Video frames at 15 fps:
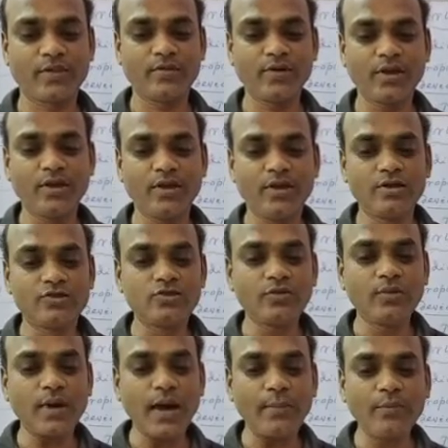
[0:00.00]
Okay.
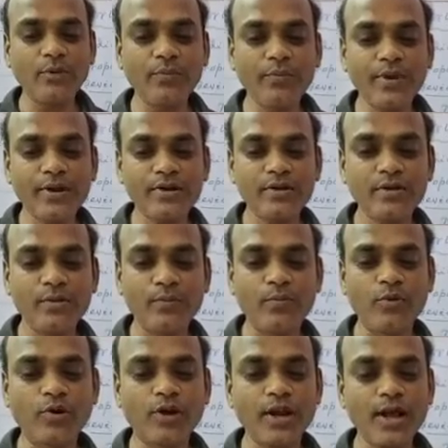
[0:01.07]
So appropriate
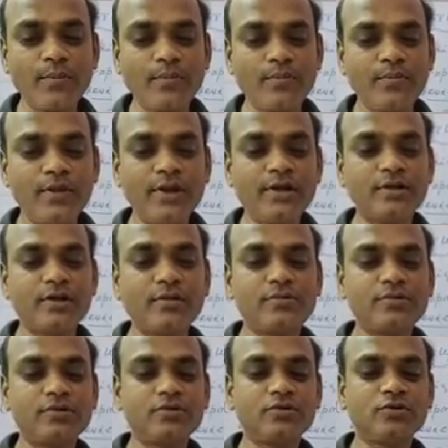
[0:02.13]
program
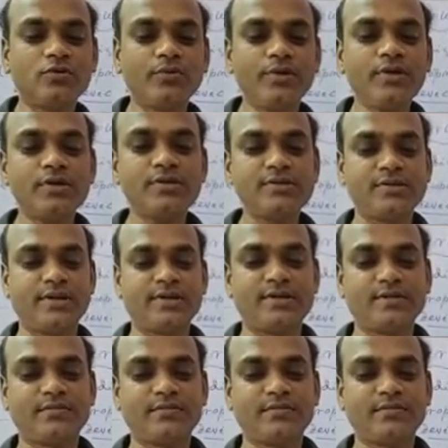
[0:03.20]
interrupt to be set.